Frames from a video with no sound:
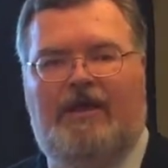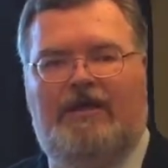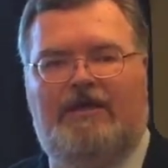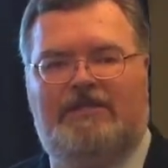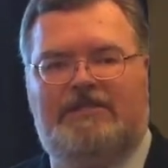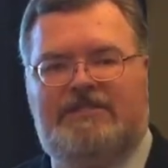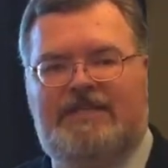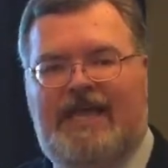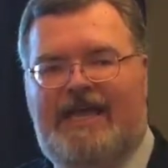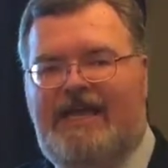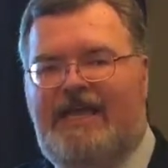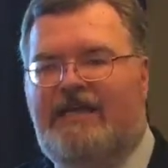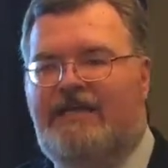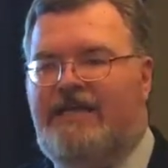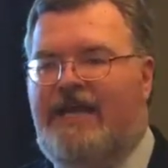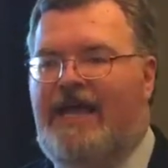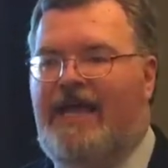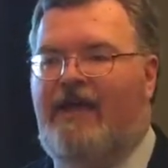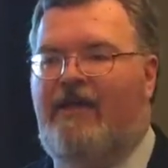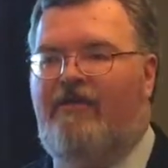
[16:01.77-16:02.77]
stay in
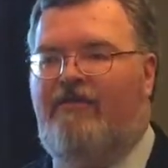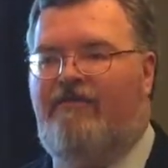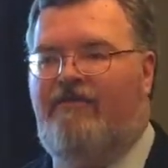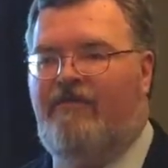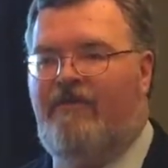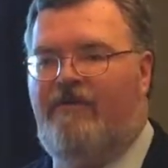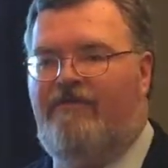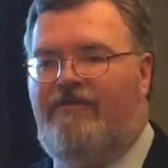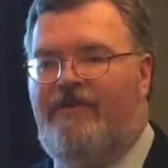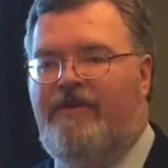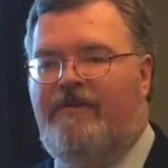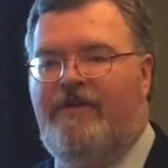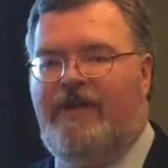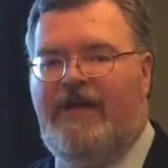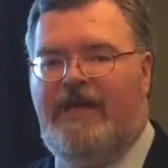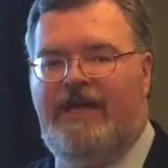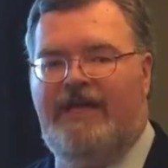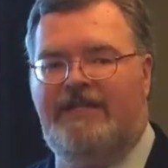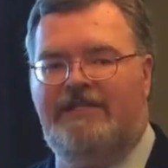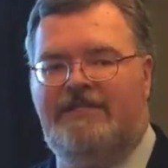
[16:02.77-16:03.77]
town for a few
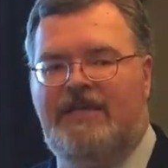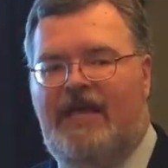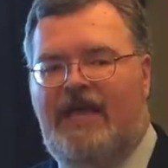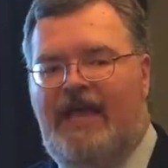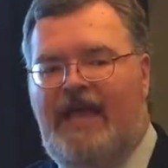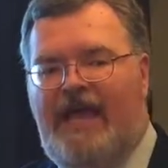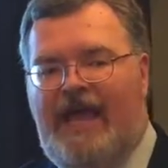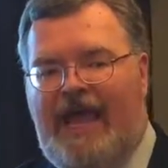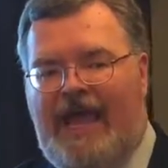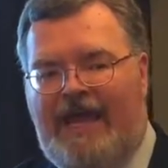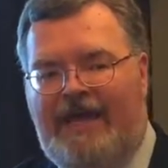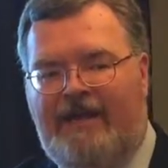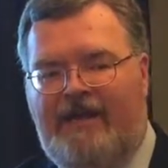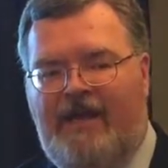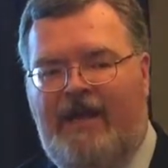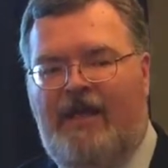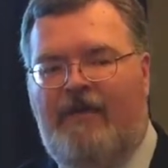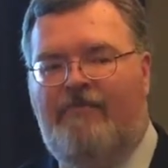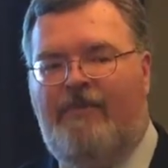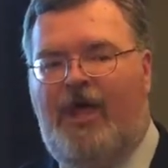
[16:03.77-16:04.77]
days, and
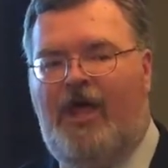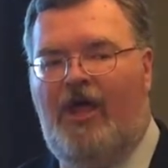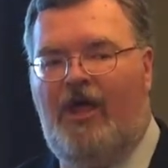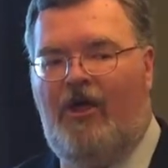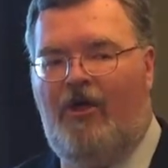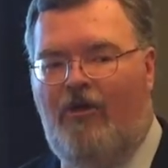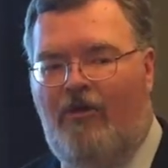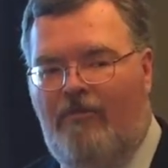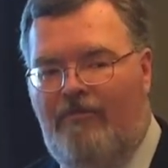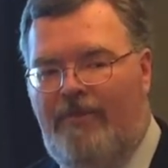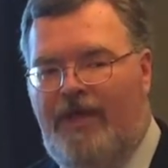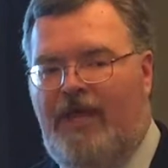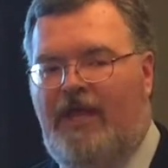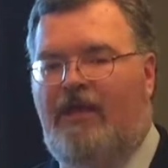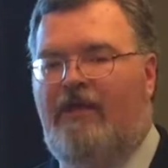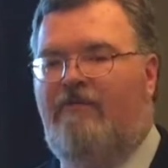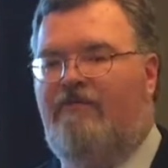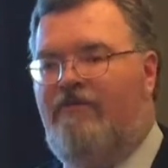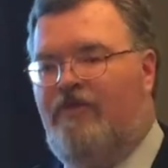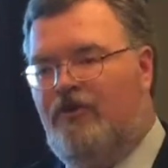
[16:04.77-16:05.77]
come home
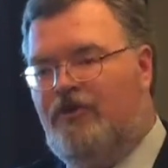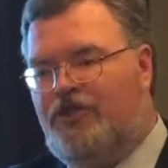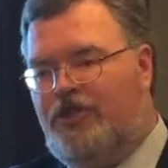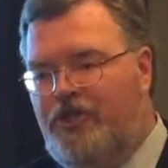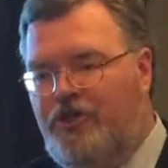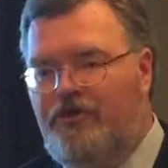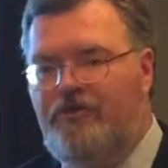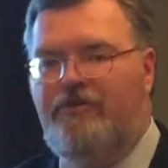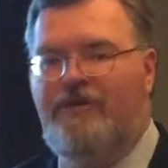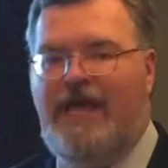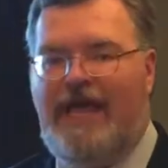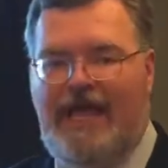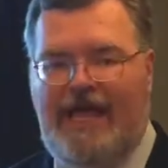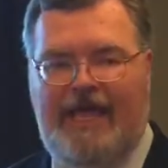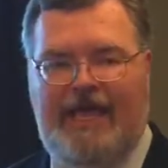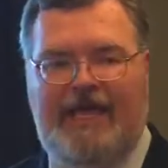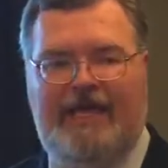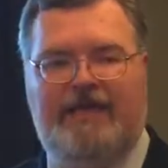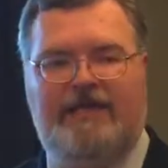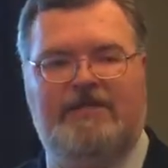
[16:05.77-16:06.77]
for 2
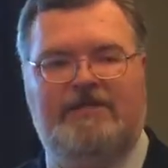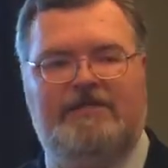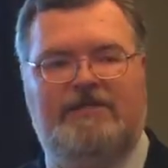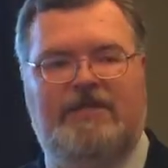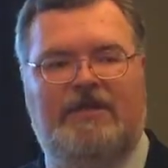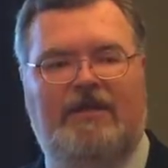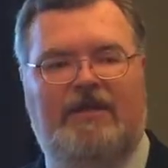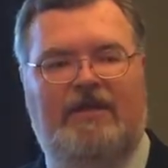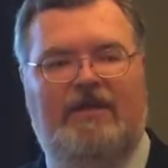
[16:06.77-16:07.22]
days,